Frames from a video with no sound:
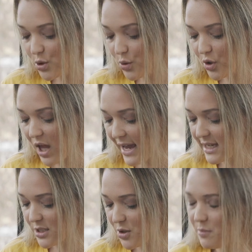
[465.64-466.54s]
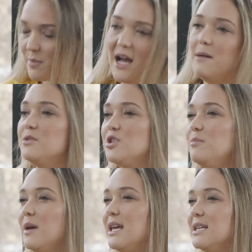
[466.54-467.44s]
look like to
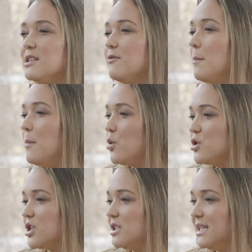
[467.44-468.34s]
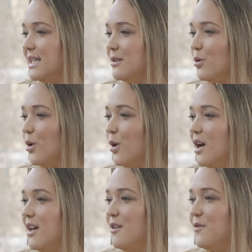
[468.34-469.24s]
be sort of emotionally or
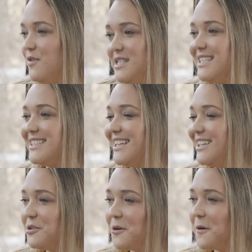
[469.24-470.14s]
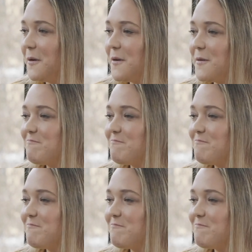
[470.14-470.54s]
physically or